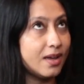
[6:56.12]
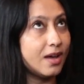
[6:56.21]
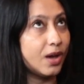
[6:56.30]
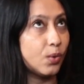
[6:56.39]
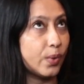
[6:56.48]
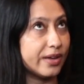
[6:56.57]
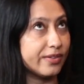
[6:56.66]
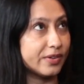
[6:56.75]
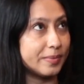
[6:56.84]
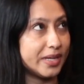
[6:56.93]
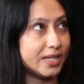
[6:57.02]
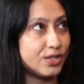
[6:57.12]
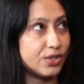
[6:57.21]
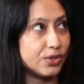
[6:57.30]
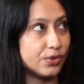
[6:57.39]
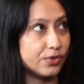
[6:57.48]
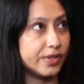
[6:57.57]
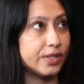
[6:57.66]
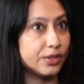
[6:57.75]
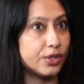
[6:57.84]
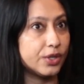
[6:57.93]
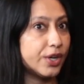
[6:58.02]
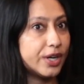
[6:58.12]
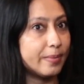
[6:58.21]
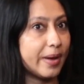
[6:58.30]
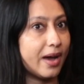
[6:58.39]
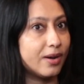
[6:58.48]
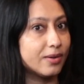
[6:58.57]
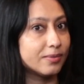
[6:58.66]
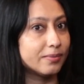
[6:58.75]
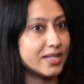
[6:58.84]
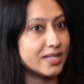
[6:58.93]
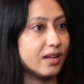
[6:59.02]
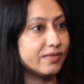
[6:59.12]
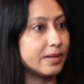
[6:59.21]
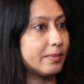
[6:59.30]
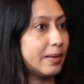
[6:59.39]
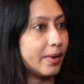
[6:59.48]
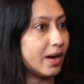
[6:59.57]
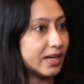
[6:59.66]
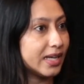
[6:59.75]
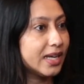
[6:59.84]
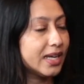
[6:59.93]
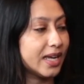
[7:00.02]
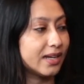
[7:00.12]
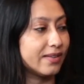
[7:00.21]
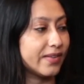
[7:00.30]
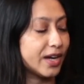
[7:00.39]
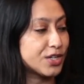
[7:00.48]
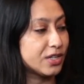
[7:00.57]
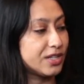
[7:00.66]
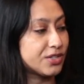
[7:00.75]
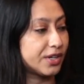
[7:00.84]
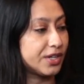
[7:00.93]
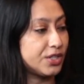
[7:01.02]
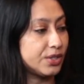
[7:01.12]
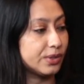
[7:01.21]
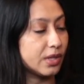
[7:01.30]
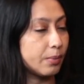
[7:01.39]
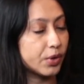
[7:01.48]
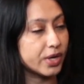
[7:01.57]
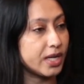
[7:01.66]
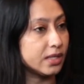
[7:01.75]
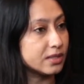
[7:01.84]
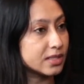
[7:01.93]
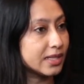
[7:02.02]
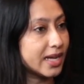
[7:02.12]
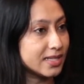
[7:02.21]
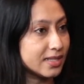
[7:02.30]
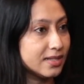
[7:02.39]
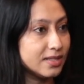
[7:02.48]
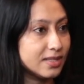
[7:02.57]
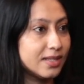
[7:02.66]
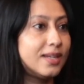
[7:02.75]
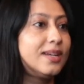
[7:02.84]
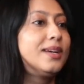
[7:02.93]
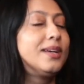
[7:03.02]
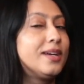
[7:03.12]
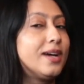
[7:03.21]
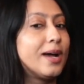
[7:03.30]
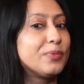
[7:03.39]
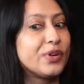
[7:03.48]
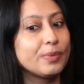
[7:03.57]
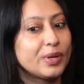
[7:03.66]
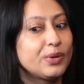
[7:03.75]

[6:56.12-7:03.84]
a way for me to feel good about myself and my body. And I've actually started to do a lot more heels classes. For anybody who